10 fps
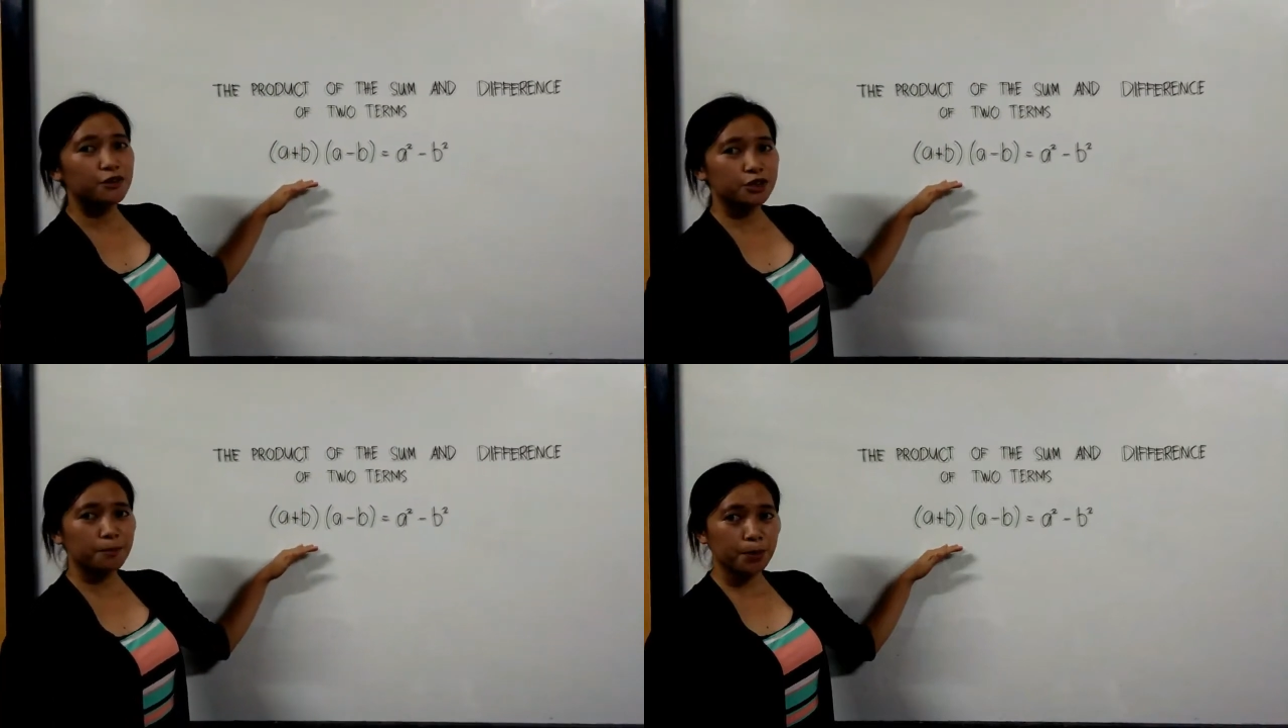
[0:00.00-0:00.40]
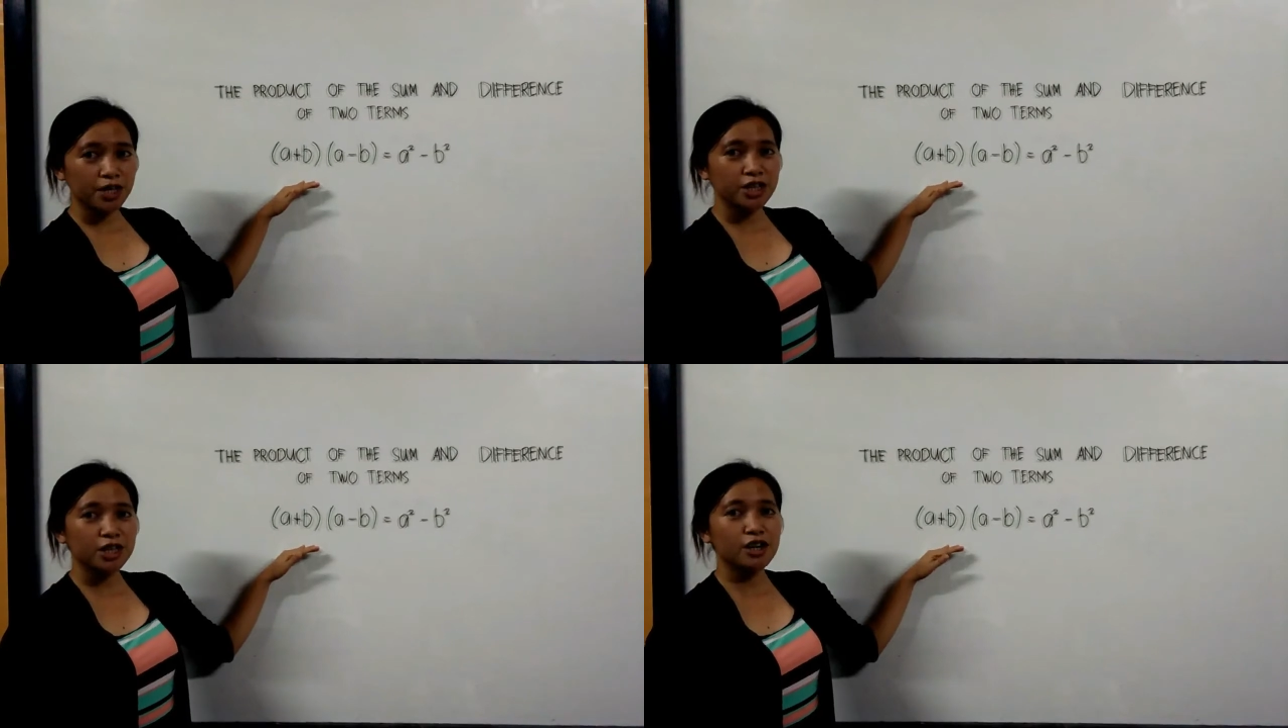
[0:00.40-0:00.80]
for the
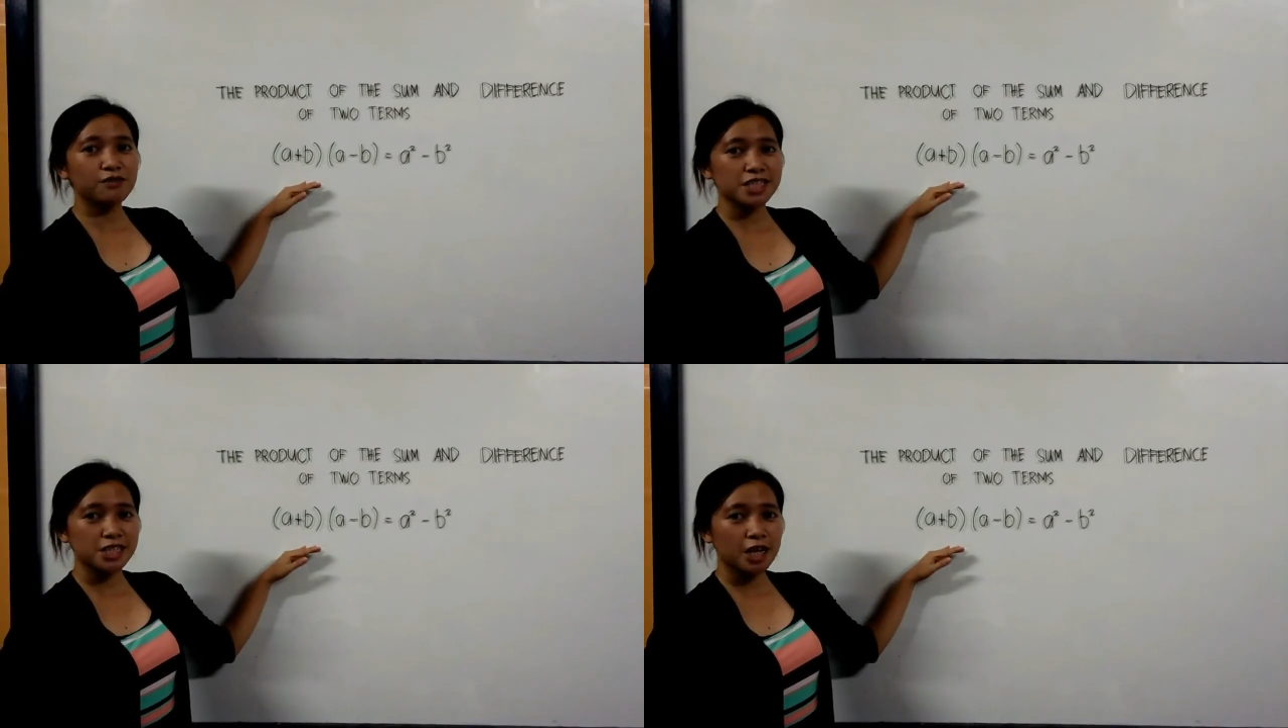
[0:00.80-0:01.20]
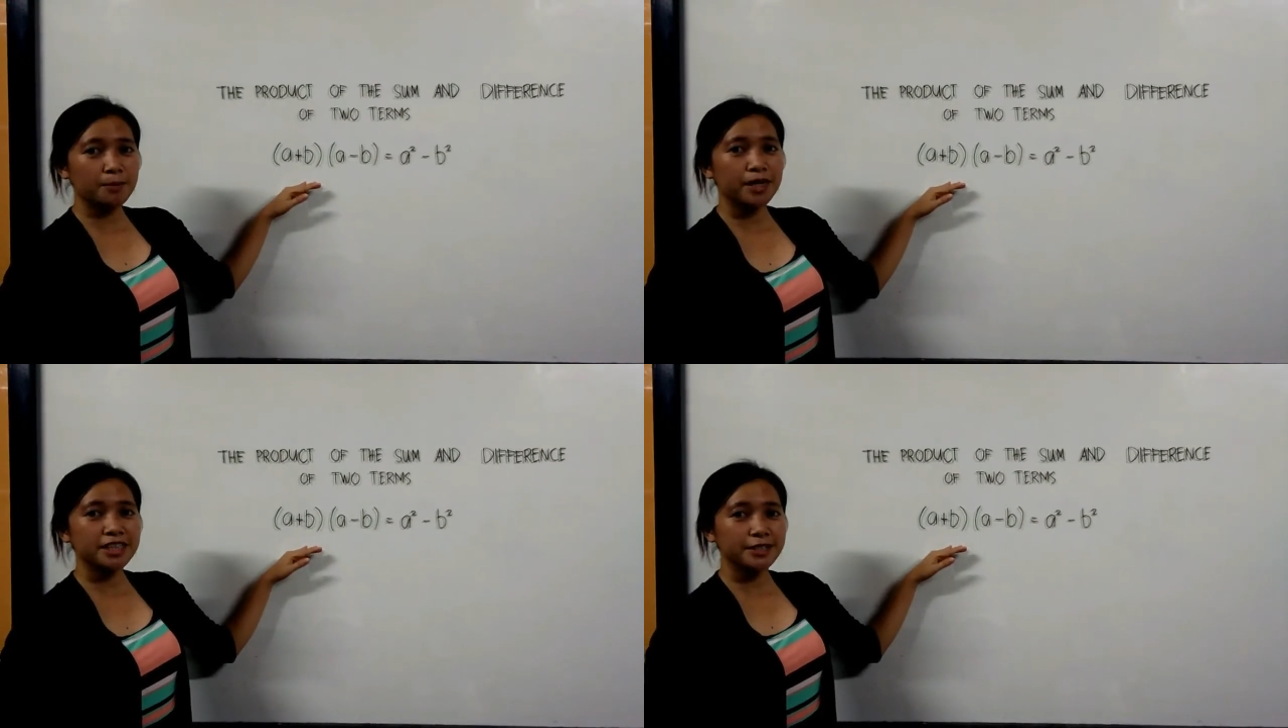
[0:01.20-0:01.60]
product of the
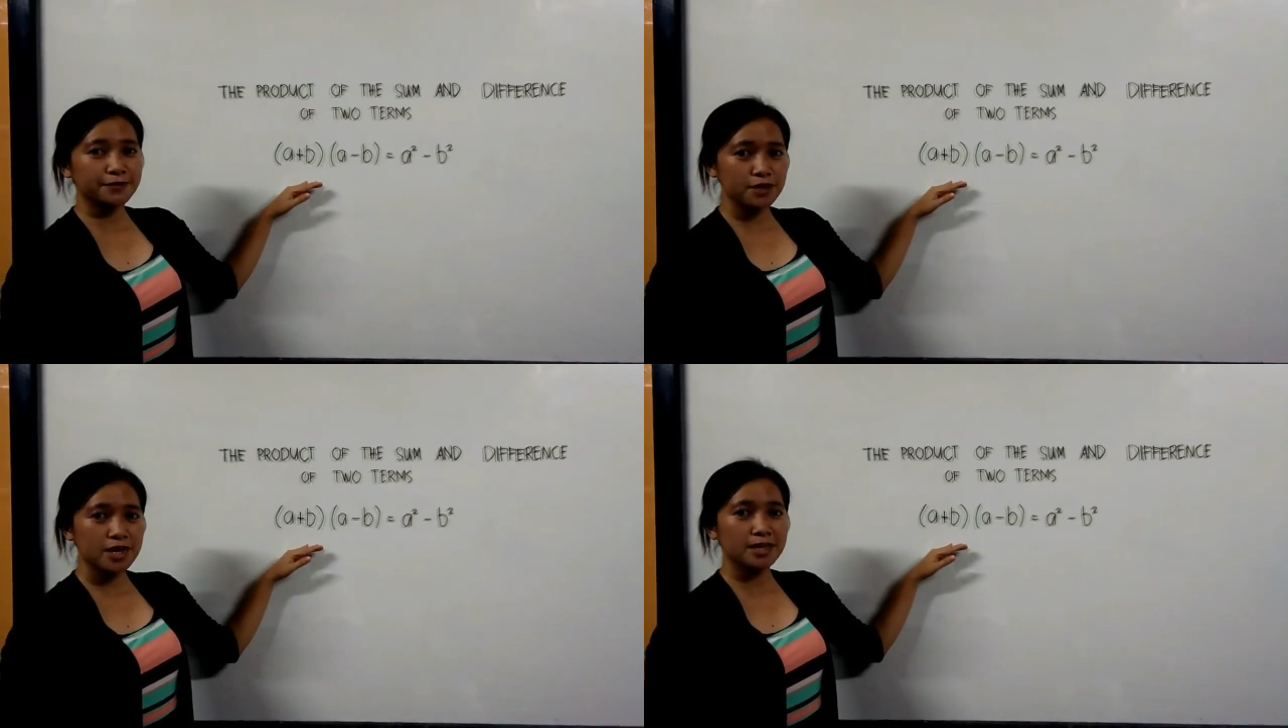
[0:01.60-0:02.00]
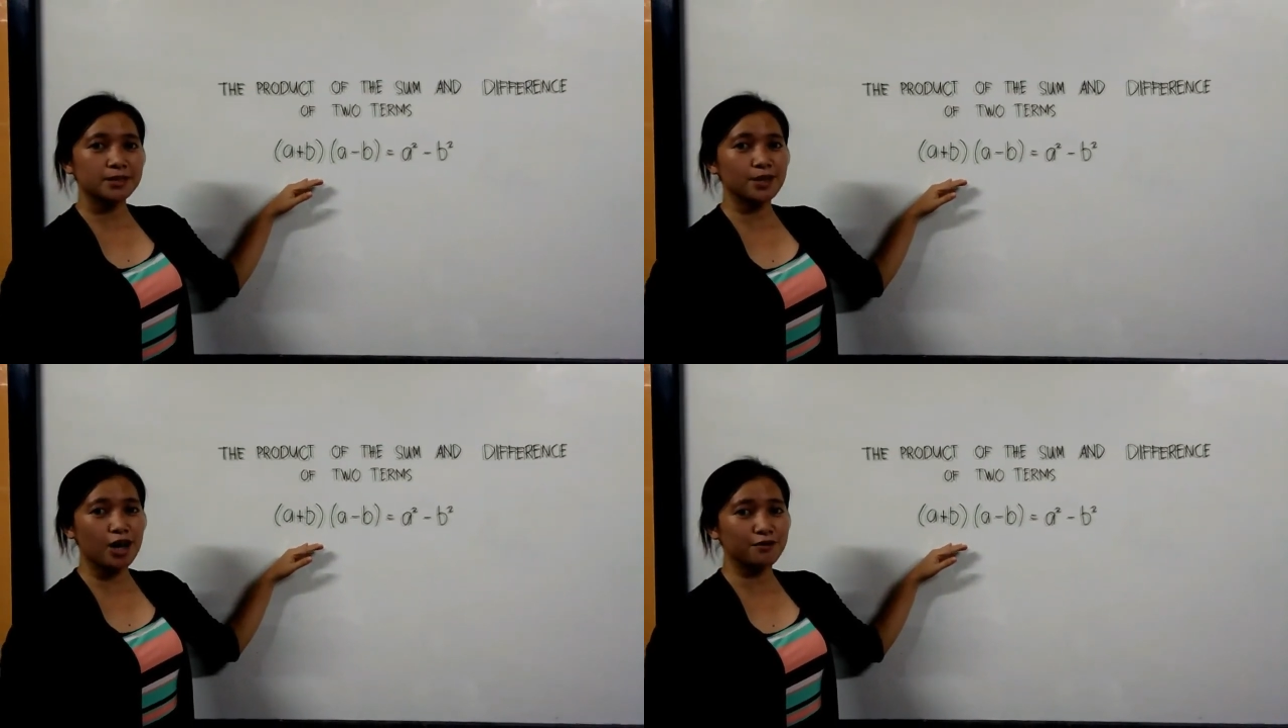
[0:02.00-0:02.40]
sum and
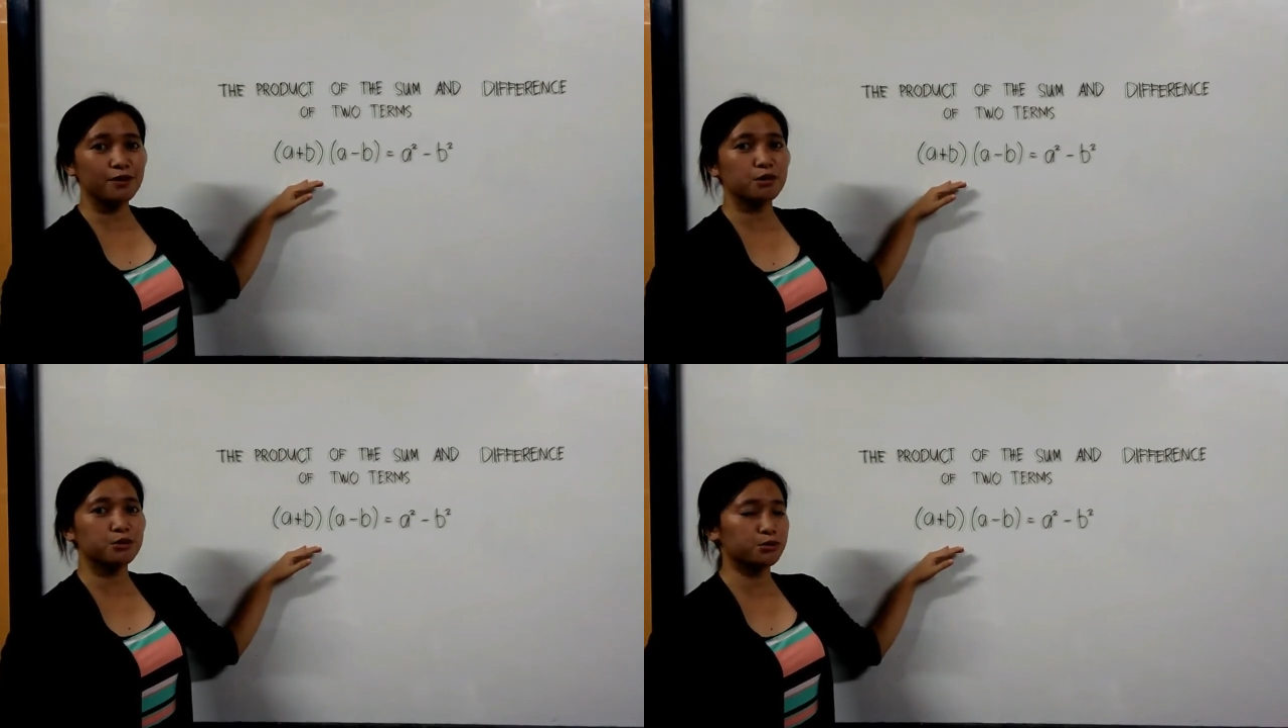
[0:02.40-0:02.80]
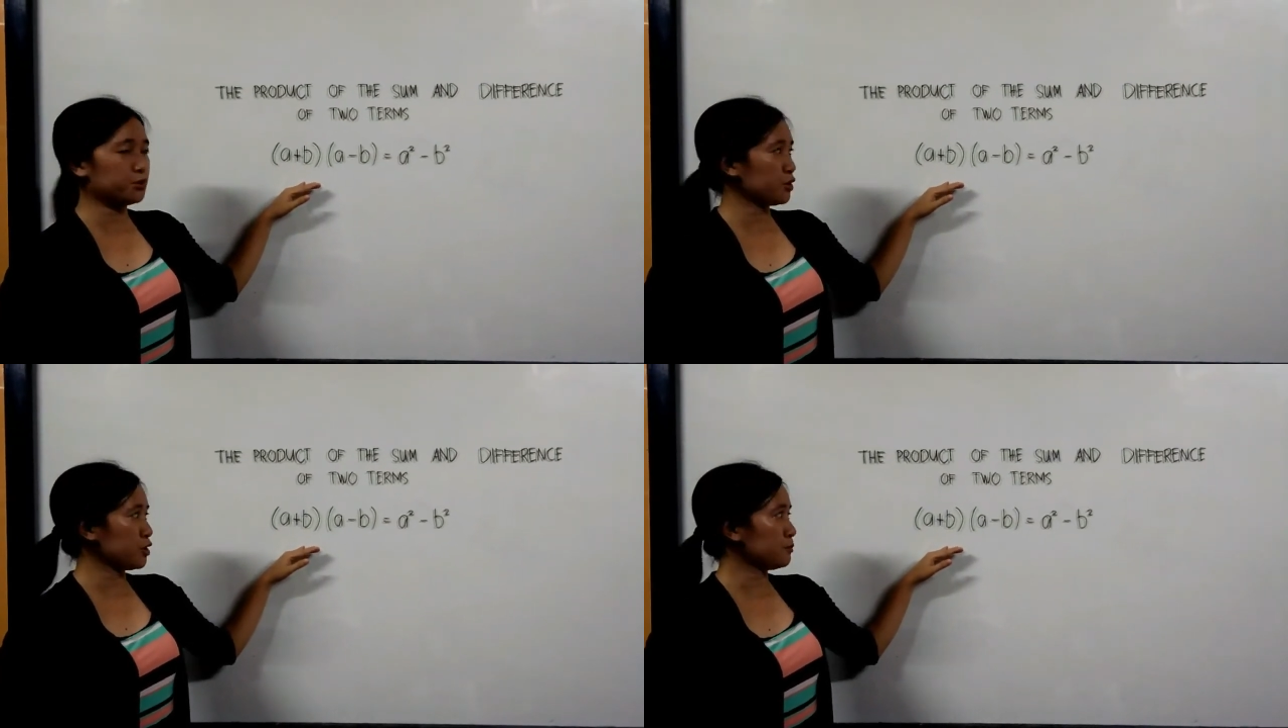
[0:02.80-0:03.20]
difference of
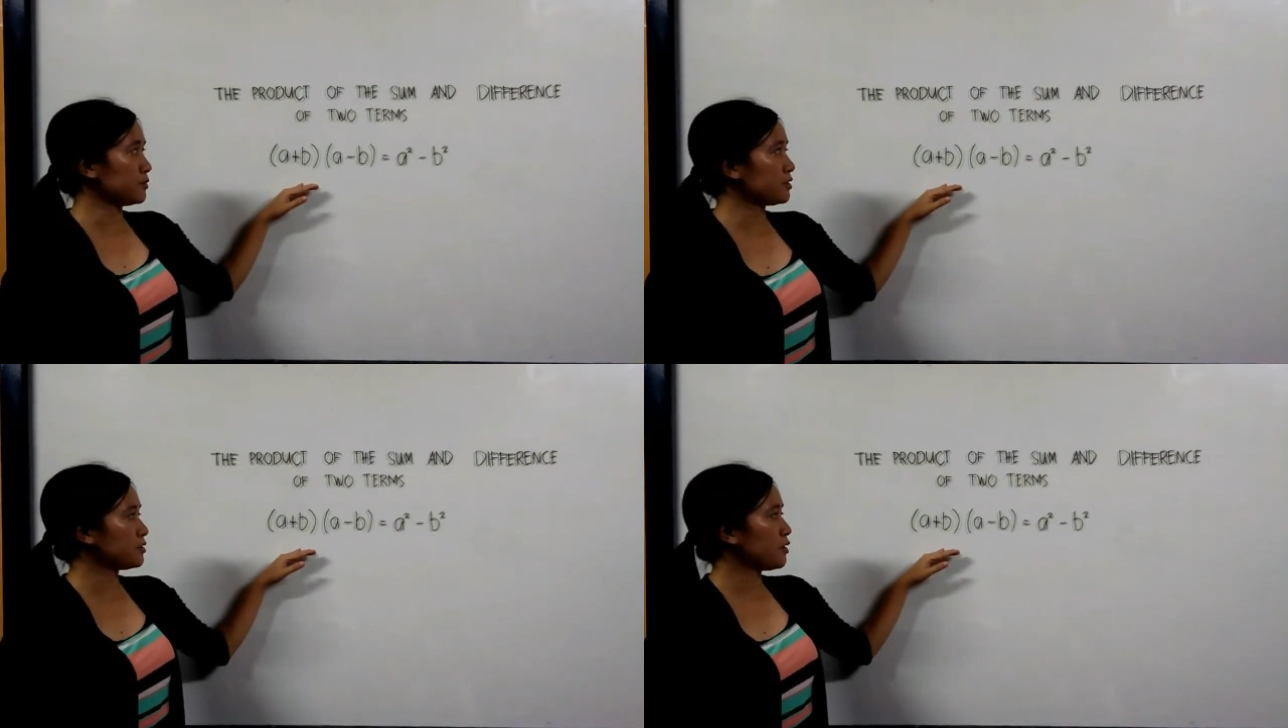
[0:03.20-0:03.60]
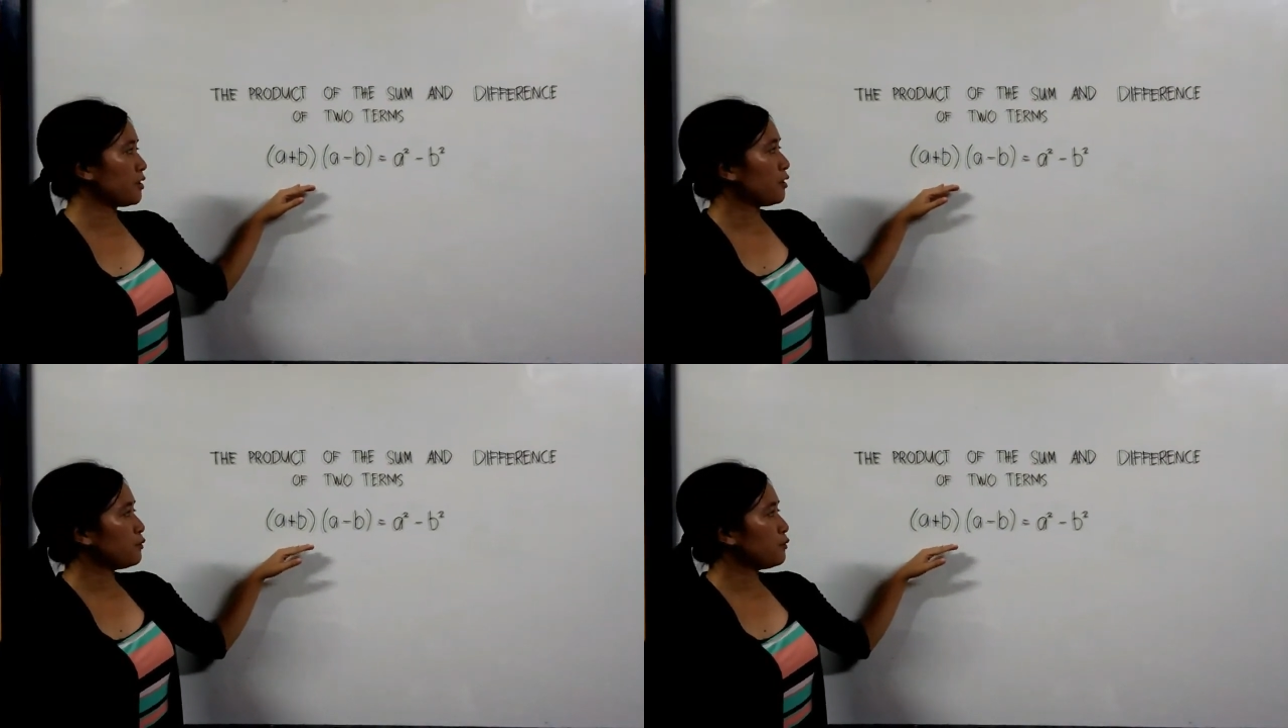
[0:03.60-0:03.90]
two terms.